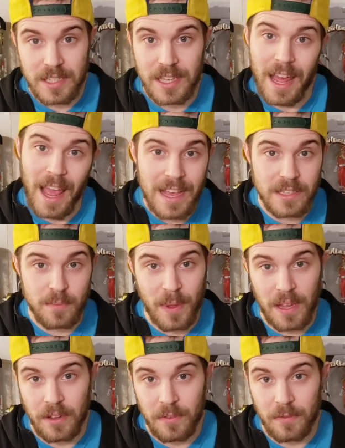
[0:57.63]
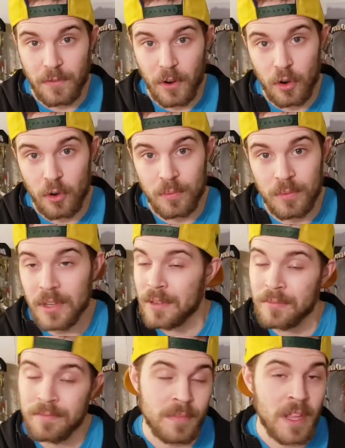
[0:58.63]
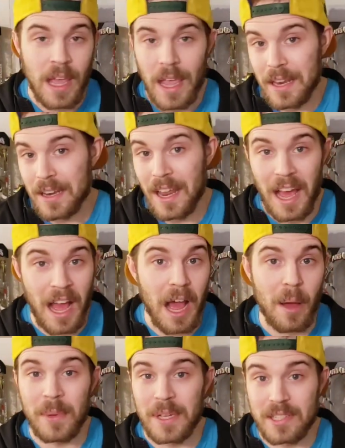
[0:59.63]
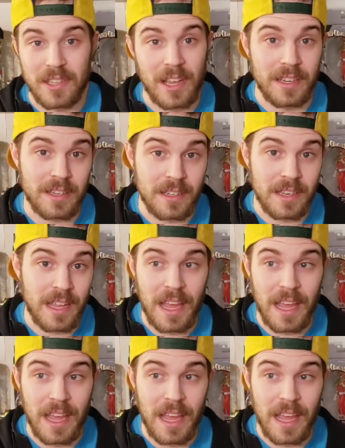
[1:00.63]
It has been confirmed, and I'm excited.